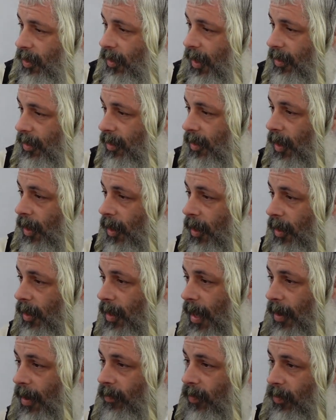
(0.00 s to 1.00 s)
That's
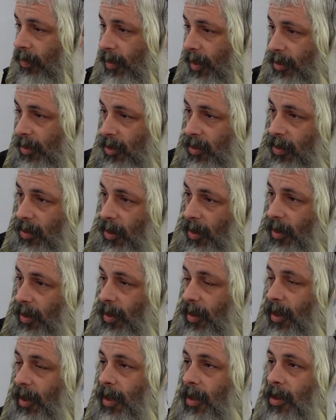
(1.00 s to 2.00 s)
the avot that
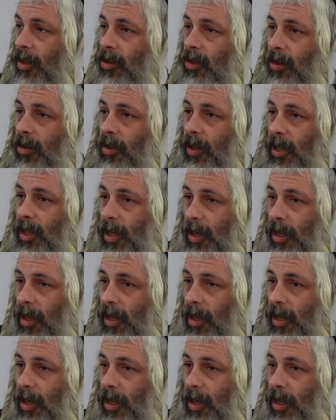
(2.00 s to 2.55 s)
started in the journey